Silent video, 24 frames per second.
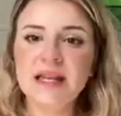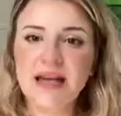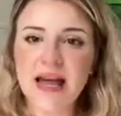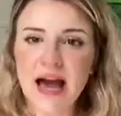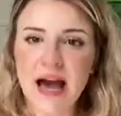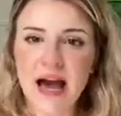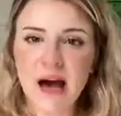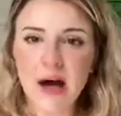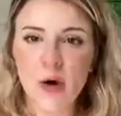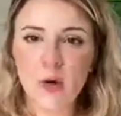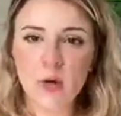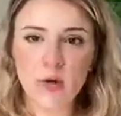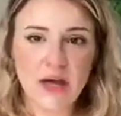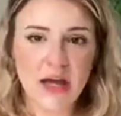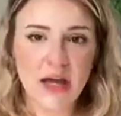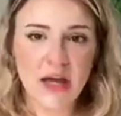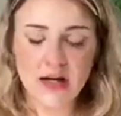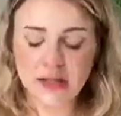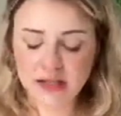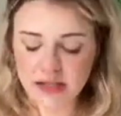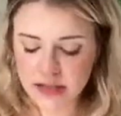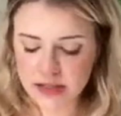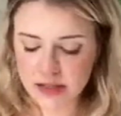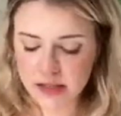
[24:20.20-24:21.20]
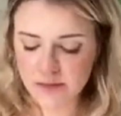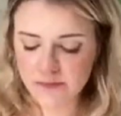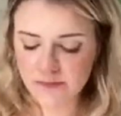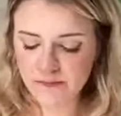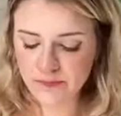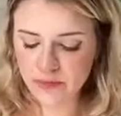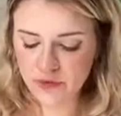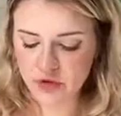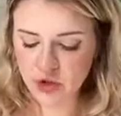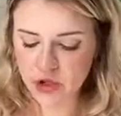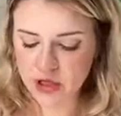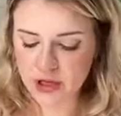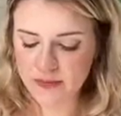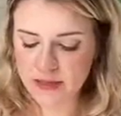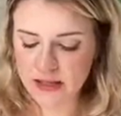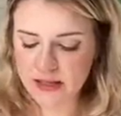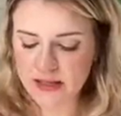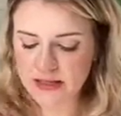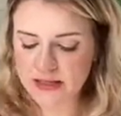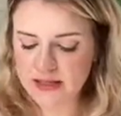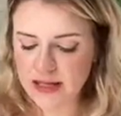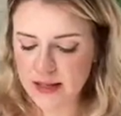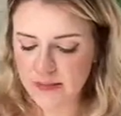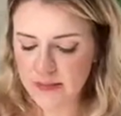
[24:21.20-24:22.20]
how keratin
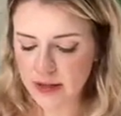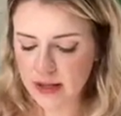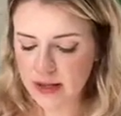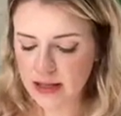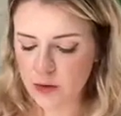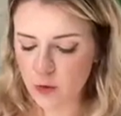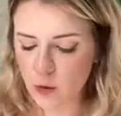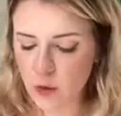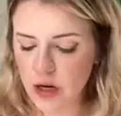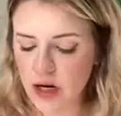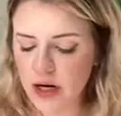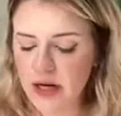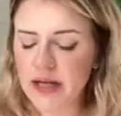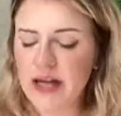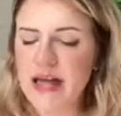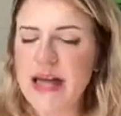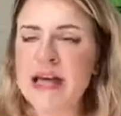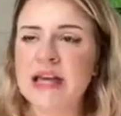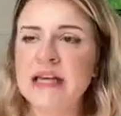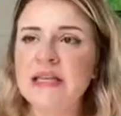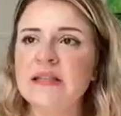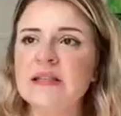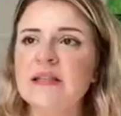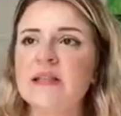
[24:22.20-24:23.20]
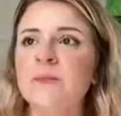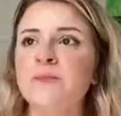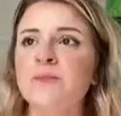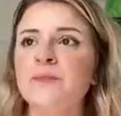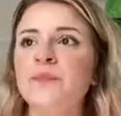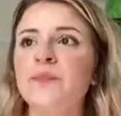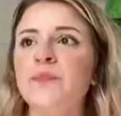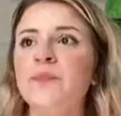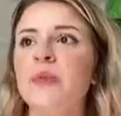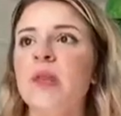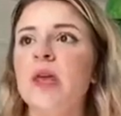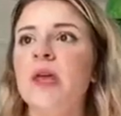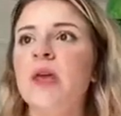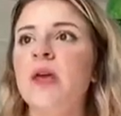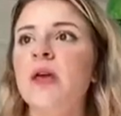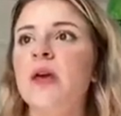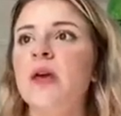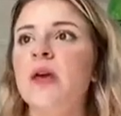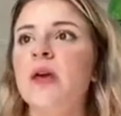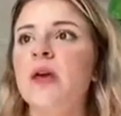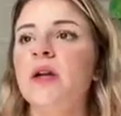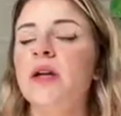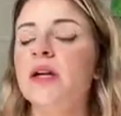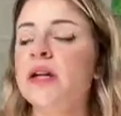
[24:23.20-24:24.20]
treatments typically work is
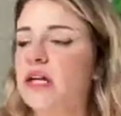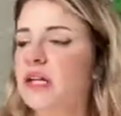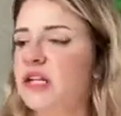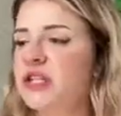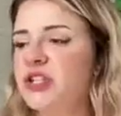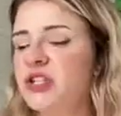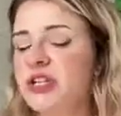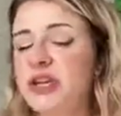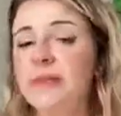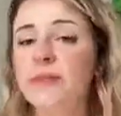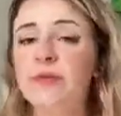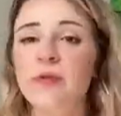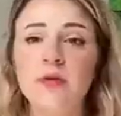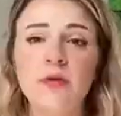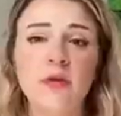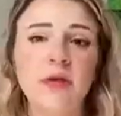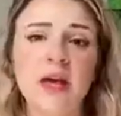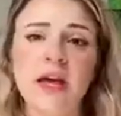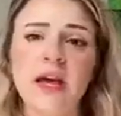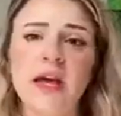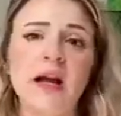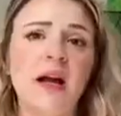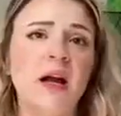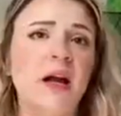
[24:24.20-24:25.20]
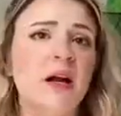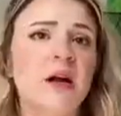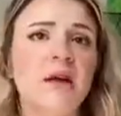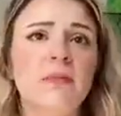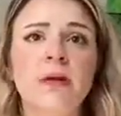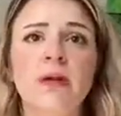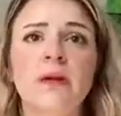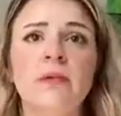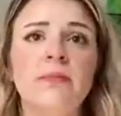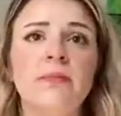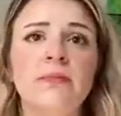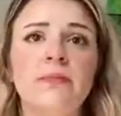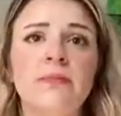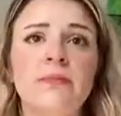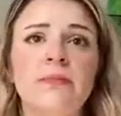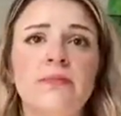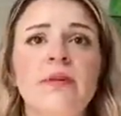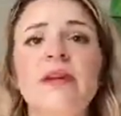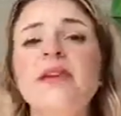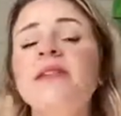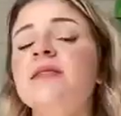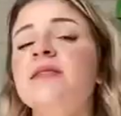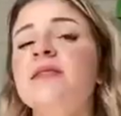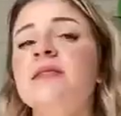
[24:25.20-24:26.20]
you're going to shampoo the hair
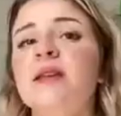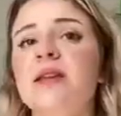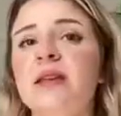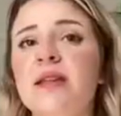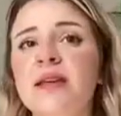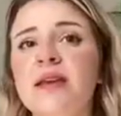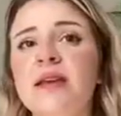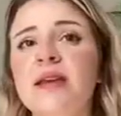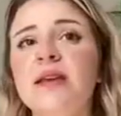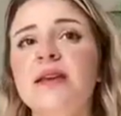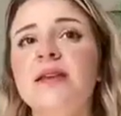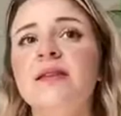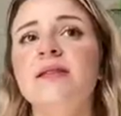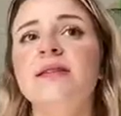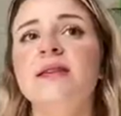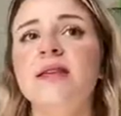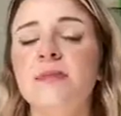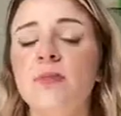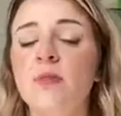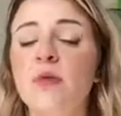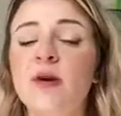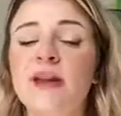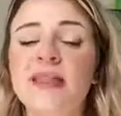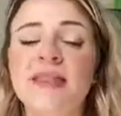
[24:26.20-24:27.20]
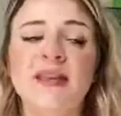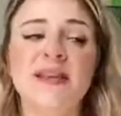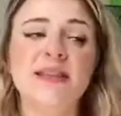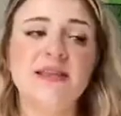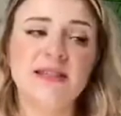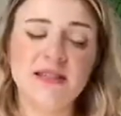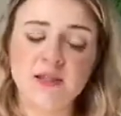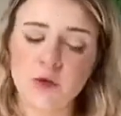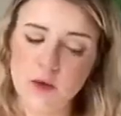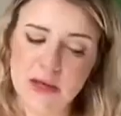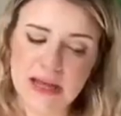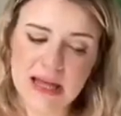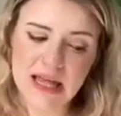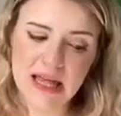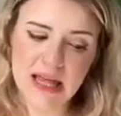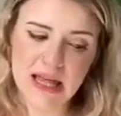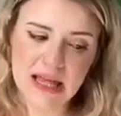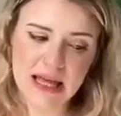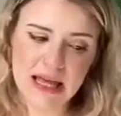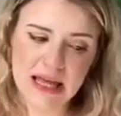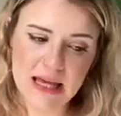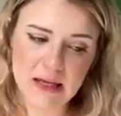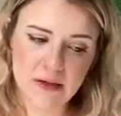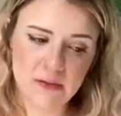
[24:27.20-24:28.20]
basically to the point that it's squeaky
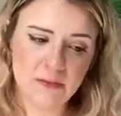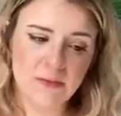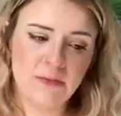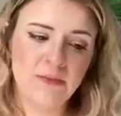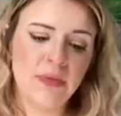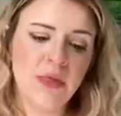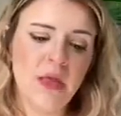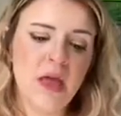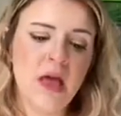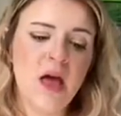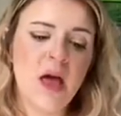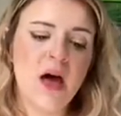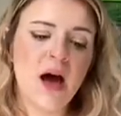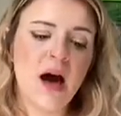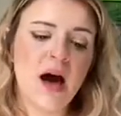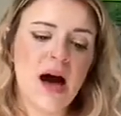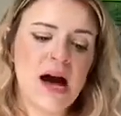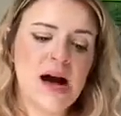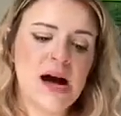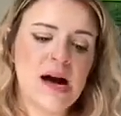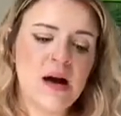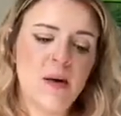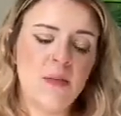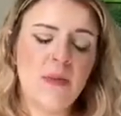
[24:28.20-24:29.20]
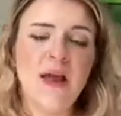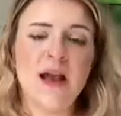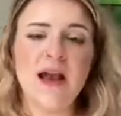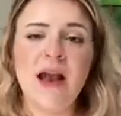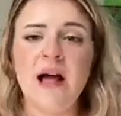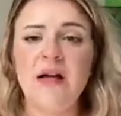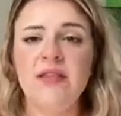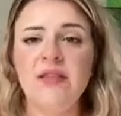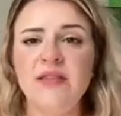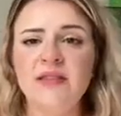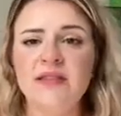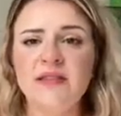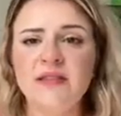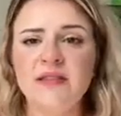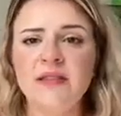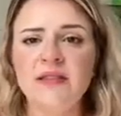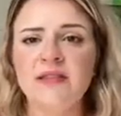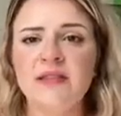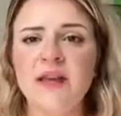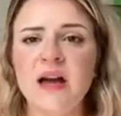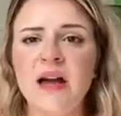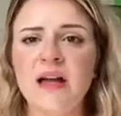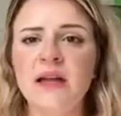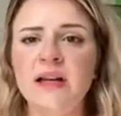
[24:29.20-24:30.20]
clean. And now this
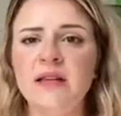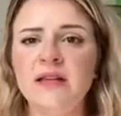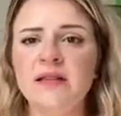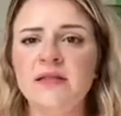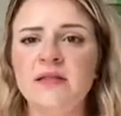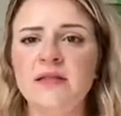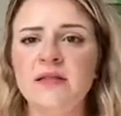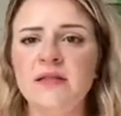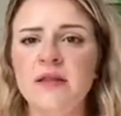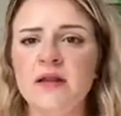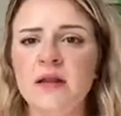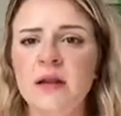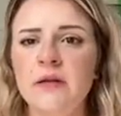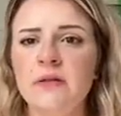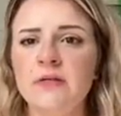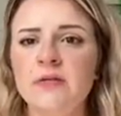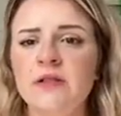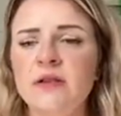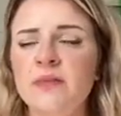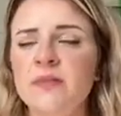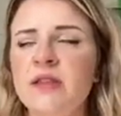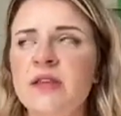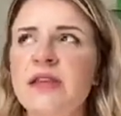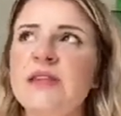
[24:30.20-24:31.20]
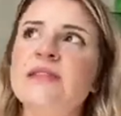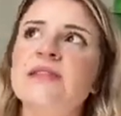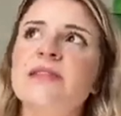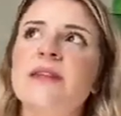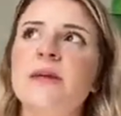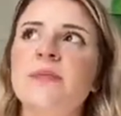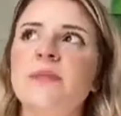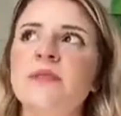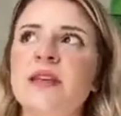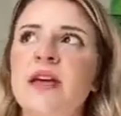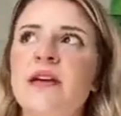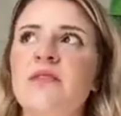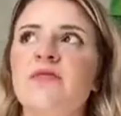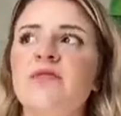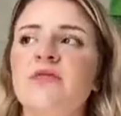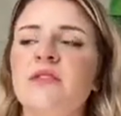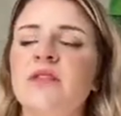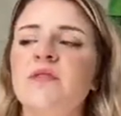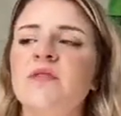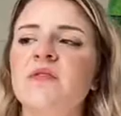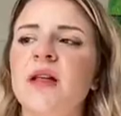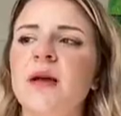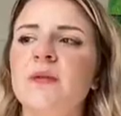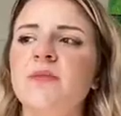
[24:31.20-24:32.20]
is kind of, you know, some of these steps get
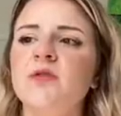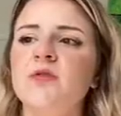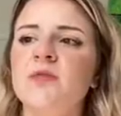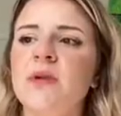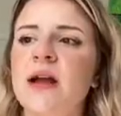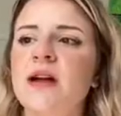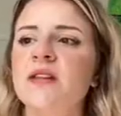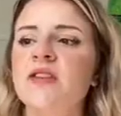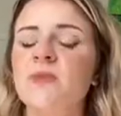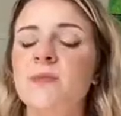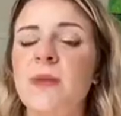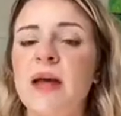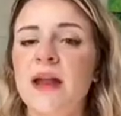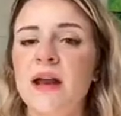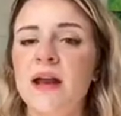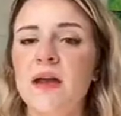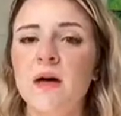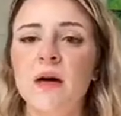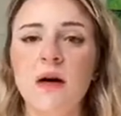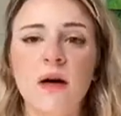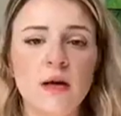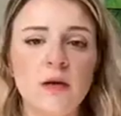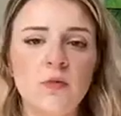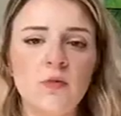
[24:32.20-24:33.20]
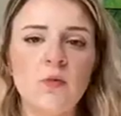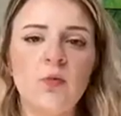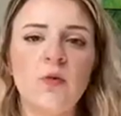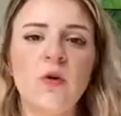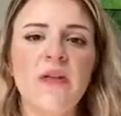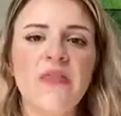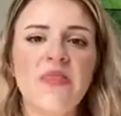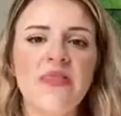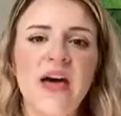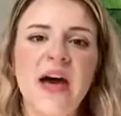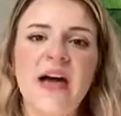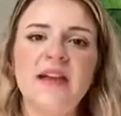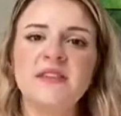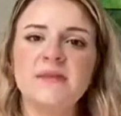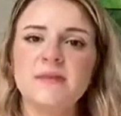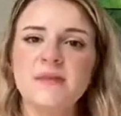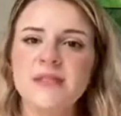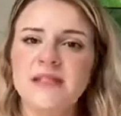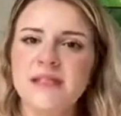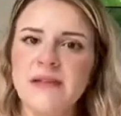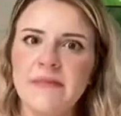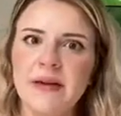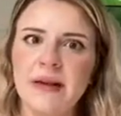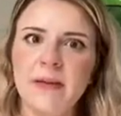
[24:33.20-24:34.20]
flip-flopped around depending on what that
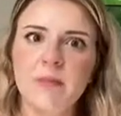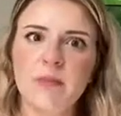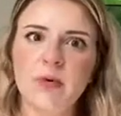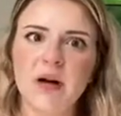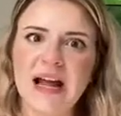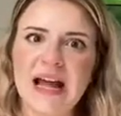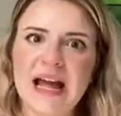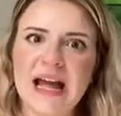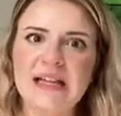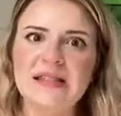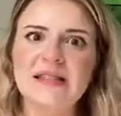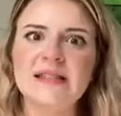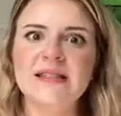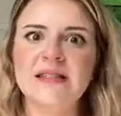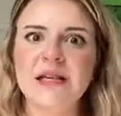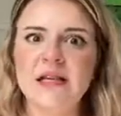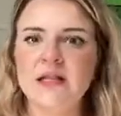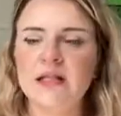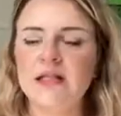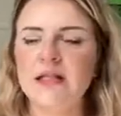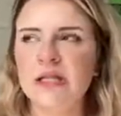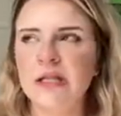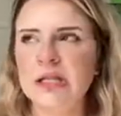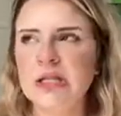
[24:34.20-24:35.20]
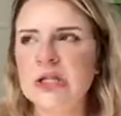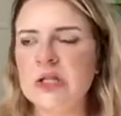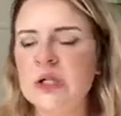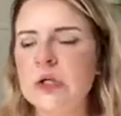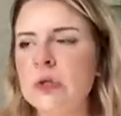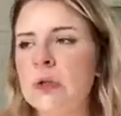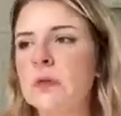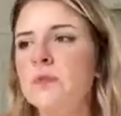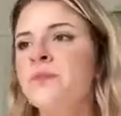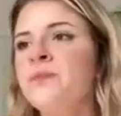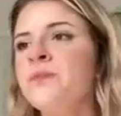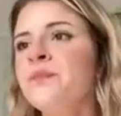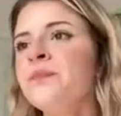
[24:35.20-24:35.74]
specific brand says to do.